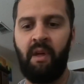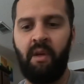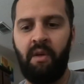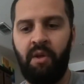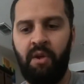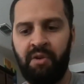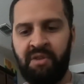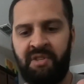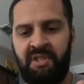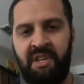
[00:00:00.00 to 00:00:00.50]

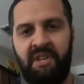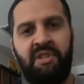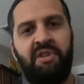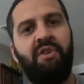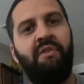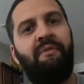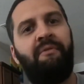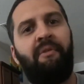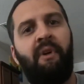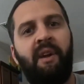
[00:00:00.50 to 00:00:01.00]
you'll see
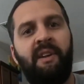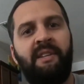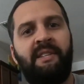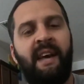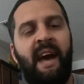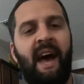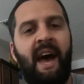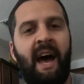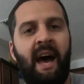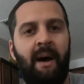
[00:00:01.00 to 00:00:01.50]
2 front
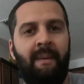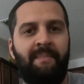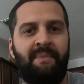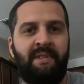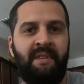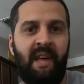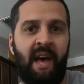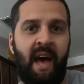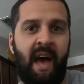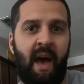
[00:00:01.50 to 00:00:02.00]

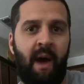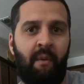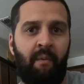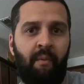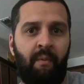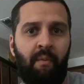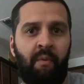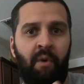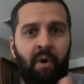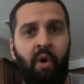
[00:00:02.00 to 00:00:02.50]
tabs
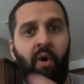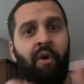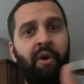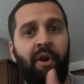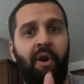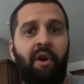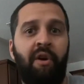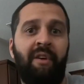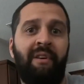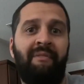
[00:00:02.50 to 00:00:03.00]
that we're
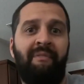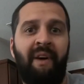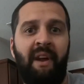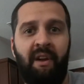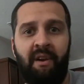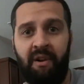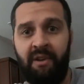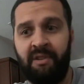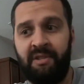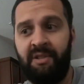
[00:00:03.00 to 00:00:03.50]
holding on your
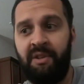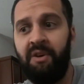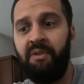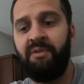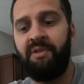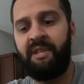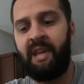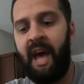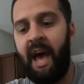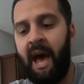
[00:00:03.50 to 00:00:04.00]
fenders.
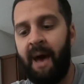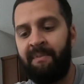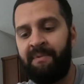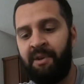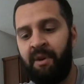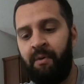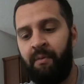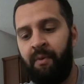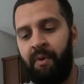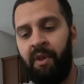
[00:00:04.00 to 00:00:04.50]
Those tabs
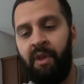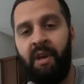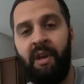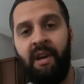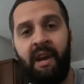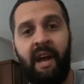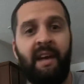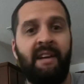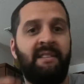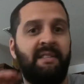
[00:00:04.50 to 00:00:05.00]
are really
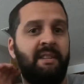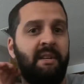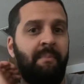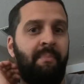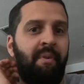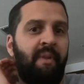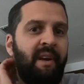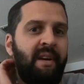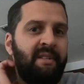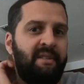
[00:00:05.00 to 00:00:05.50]
nicely
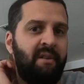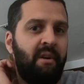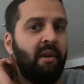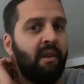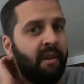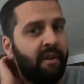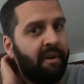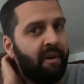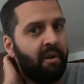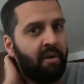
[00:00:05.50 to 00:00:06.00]
placed. They're a
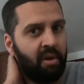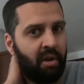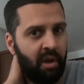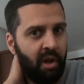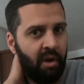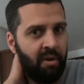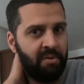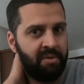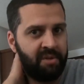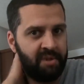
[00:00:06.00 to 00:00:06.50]
little
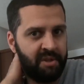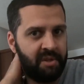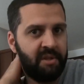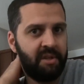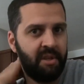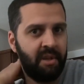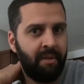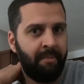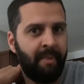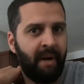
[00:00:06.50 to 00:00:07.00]
close
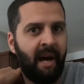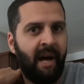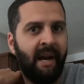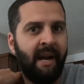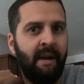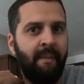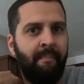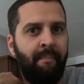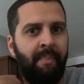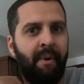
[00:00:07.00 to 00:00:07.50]
to the
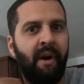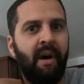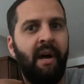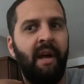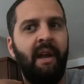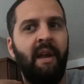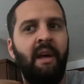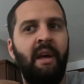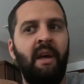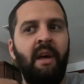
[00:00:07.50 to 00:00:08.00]
body,
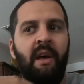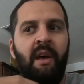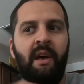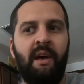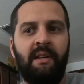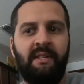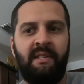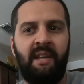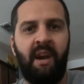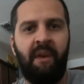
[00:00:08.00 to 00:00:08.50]
but
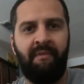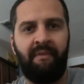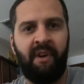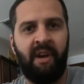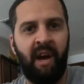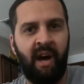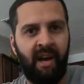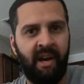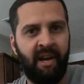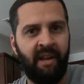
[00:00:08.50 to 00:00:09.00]
instead of
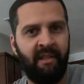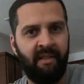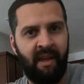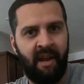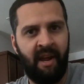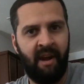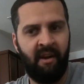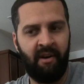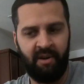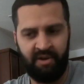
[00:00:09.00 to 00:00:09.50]
cutting
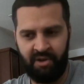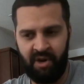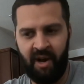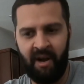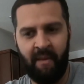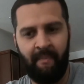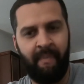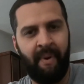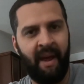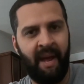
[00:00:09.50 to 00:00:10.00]
there and trying
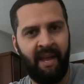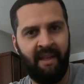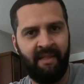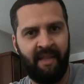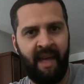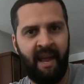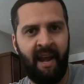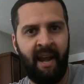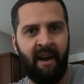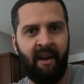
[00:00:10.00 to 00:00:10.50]
to paint
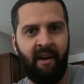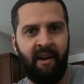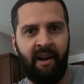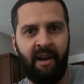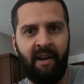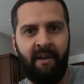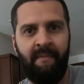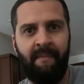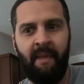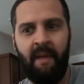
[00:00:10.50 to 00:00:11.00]
that
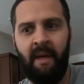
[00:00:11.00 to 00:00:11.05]
area,